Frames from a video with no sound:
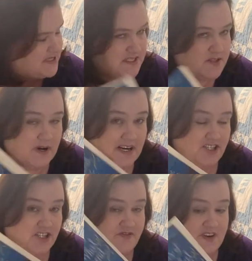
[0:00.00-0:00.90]
This is the one I
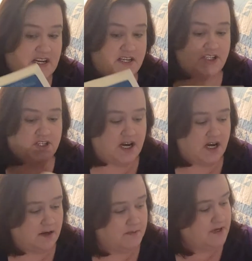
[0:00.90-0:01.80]
just finished.
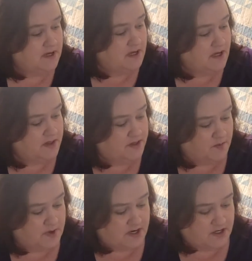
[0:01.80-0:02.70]
The
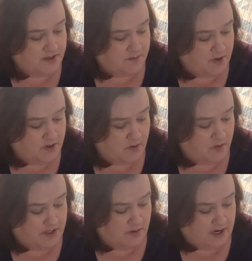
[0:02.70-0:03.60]
Readers of Broken
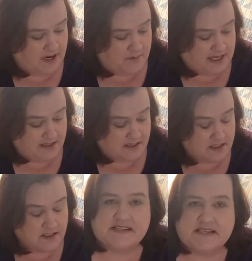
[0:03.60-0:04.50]
Wheel recommend.
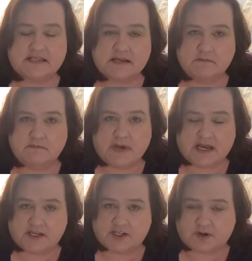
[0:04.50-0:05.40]
This is
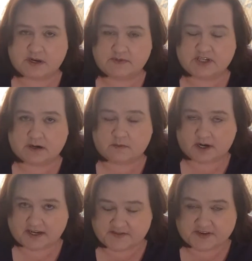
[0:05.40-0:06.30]
mainstream general
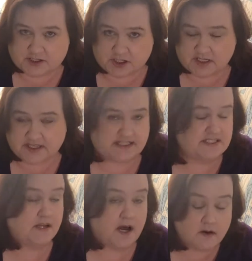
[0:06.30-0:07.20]
market fiction. This
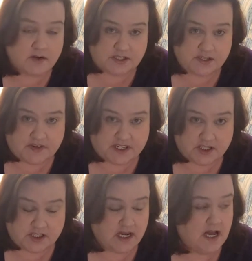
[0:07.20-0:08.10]
is not Christian
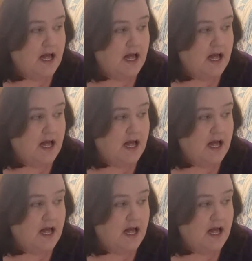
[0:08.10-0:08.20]
fiction.